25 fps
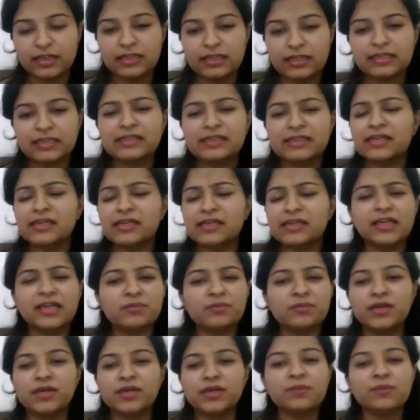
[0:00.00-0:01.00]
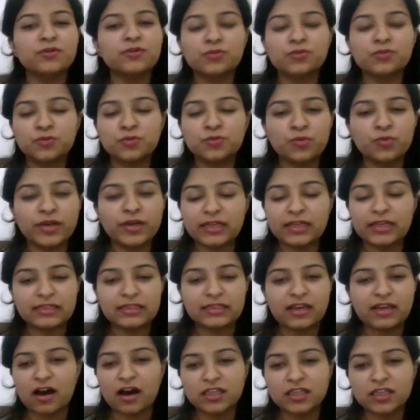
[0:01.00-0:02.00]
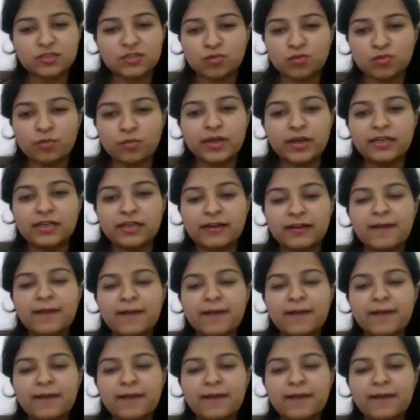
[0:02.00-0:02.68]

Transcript: They think they'll be able to do it at the last moment,